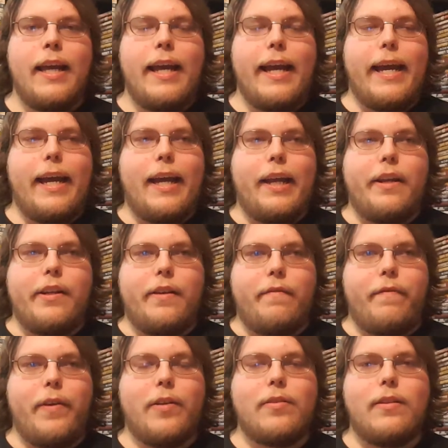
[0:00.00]
and it
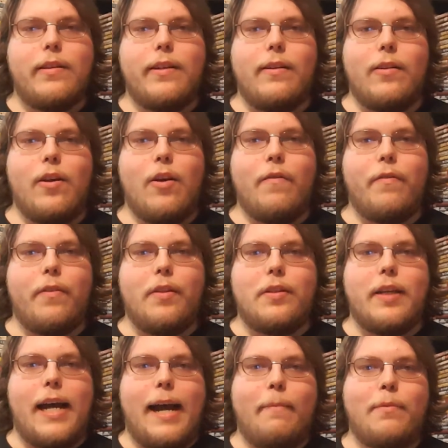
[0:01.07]
feels a little over the
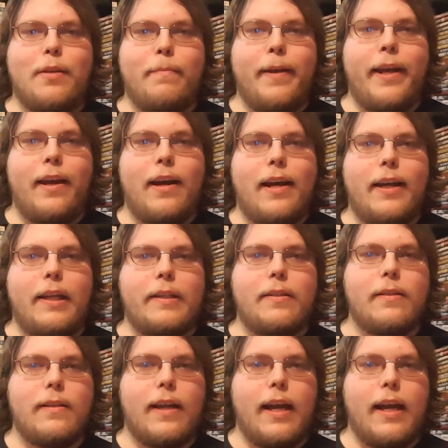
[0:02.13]
top, to be honest.